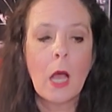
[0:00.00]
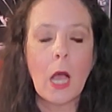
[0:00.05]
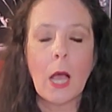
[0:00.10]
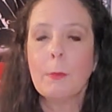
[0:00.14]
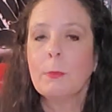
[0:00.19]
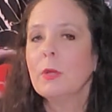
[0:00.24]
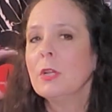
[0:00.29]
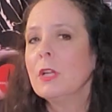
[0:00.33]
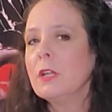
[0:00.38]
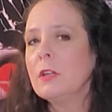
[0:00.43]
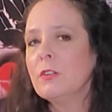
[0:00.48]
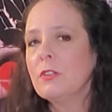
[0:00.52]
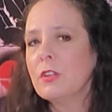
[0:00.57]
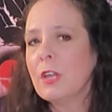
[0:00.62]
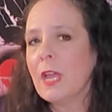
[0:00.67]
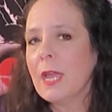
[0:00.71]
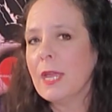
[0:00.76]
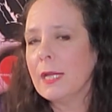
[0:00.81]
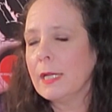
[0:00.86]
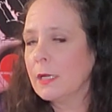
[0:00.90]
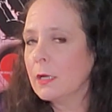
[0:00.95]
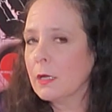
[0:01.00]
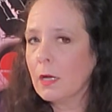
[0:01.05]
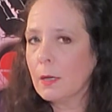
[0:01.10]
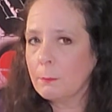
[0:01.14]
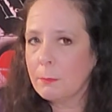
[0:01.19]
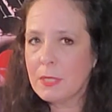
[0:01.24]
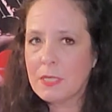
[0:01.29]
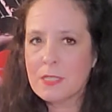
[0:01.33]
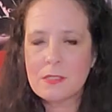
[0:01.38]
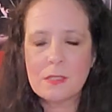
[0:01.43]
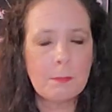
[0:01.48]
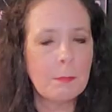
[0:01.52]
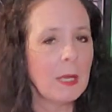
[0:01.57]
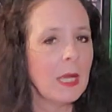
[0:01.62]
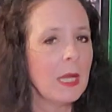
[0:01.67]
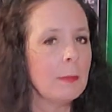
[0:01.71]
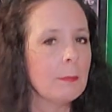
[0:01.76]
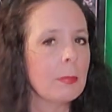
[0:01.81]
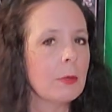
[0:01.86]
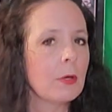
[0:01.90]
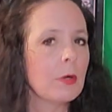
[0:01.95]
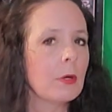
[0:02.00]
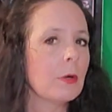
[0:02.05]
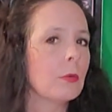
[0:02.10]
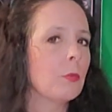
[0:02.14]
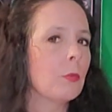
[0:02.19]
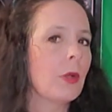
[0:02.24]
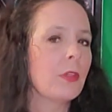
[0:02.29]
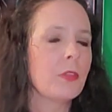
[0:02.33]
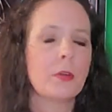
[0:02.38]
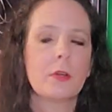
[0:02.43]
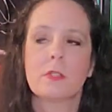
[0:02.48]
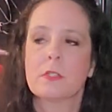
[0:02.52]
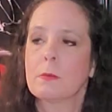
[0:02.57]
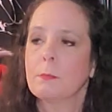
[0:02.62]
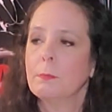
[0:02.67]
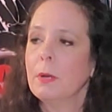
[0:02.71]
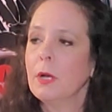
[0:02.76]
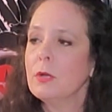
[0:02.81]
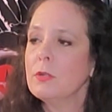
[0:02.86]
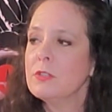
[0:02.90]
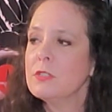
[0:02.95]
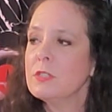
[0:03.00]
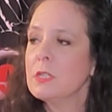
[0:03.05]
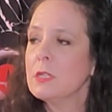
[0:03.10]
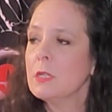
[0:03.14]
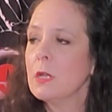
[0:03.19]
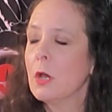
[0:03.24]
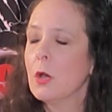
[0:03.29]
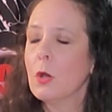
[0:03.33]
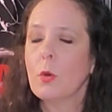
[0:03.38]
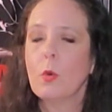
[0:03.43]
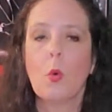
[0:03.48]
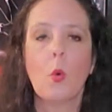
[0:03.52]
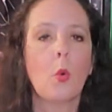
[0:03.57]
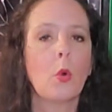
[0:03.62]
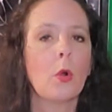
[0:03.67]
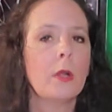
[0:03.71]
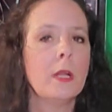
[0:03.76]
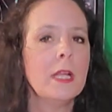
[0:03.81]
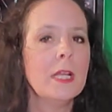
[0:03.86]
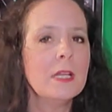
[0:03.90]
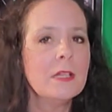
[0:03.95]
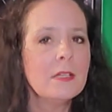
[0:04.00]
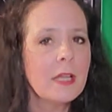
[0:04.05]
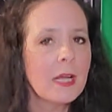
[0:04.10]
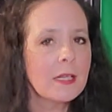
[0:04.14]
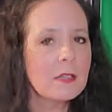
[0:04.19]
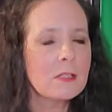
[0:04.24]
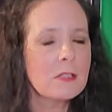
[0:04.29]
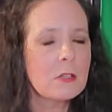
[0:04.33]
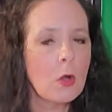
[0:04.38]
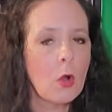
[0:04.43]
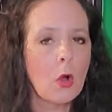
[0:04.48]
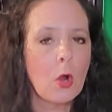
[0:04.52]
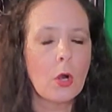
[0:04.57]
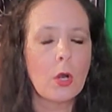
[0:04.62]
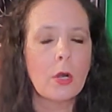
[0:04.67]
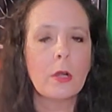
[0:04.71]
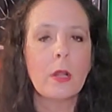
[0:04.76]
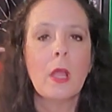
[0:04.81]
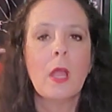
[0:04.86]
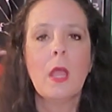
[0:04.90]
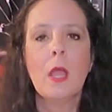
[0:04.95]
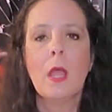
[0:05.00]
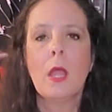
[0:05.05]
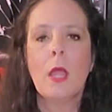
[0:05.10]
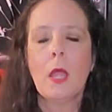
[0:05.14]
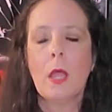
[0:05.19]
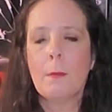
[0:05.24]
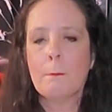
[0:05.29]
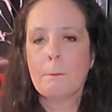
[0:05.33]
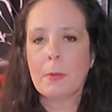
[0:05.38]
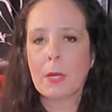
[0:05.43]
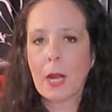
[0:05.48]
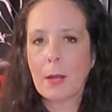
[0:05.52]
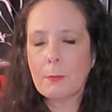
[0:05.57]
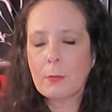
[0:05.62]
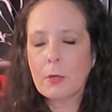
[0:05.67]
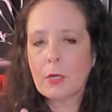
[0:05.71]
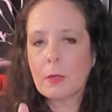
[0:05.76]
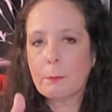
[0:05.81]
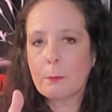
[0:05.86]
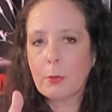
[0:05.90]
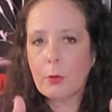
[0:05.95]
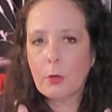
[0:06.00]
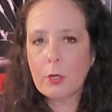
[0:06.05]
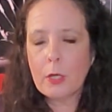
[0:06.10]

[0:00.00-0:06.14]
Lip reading: I'm going to take a piece of paper, whether it's a Post-it note or an index card, but I'm going to put